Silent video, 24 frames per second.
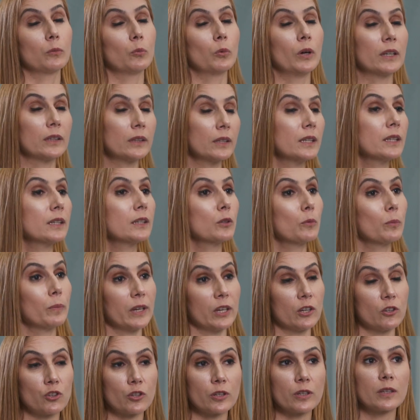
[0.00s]
One thing the
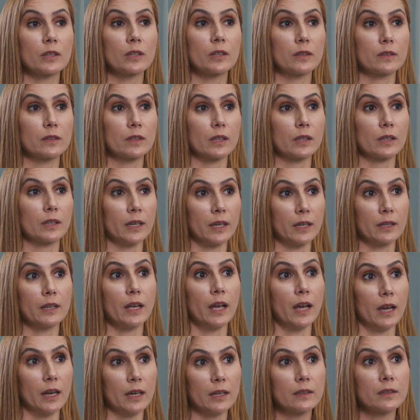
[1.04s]
patients
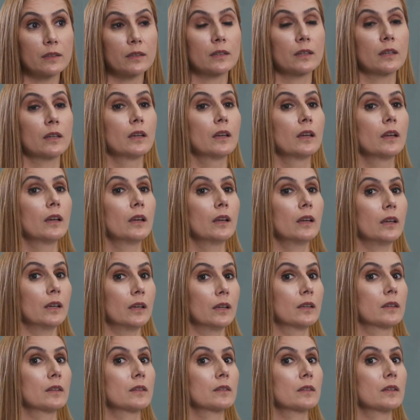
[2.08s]
can ask
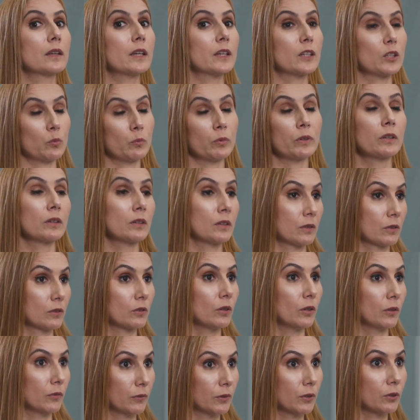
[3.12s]
is the
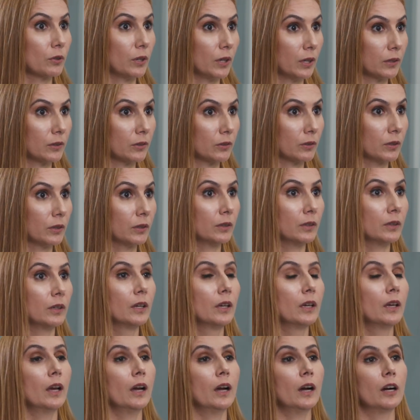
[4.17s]
experience of the doctor.
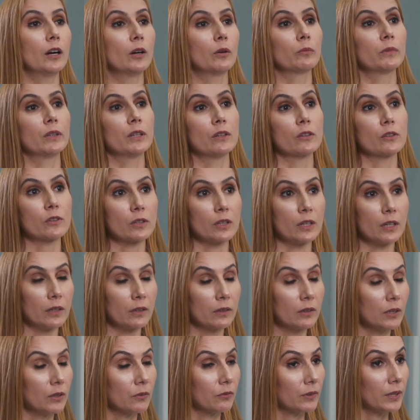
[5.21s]

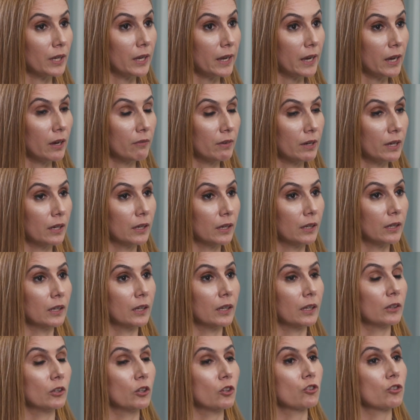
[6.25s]
If they have
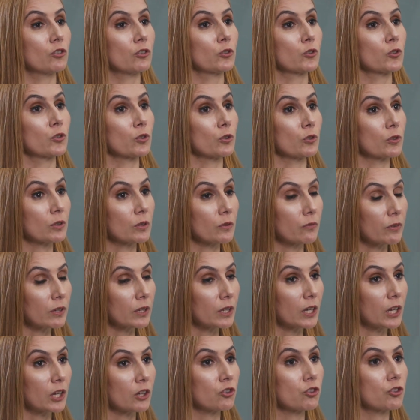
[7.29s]
any additional
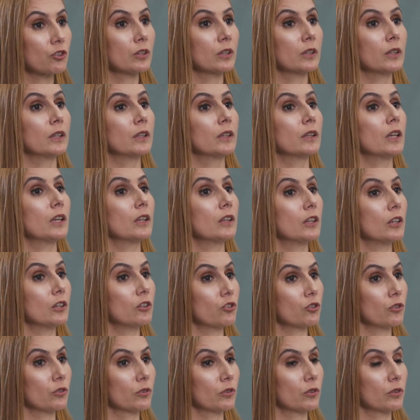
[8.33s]
certification in
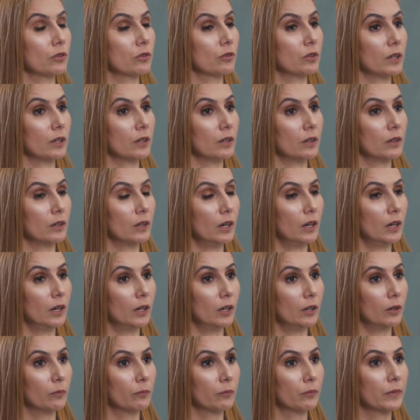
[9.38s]
addition to their
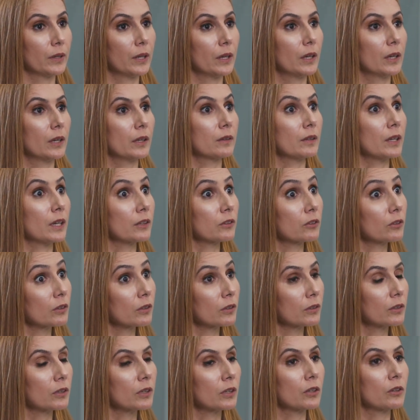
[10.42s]

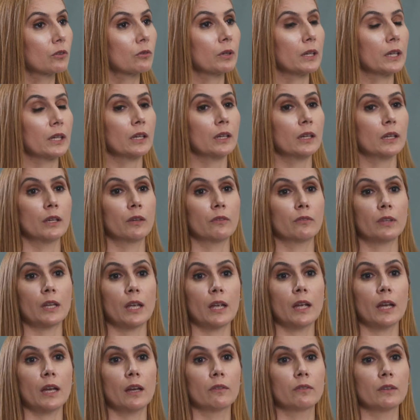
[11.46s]
dental degree, if
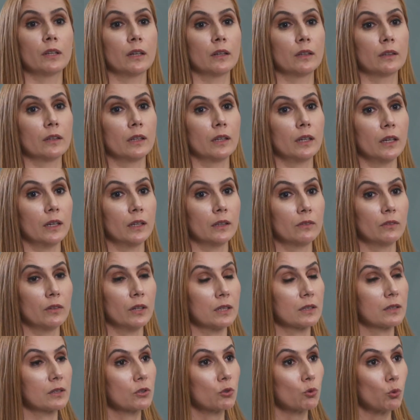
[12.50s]
they have done
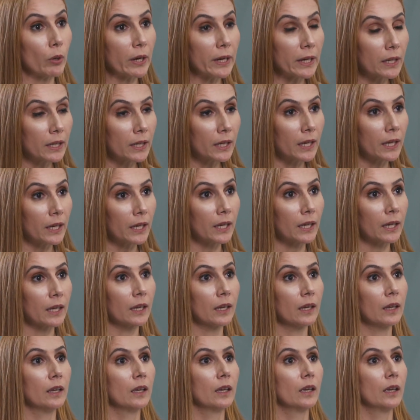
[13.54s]
advanced training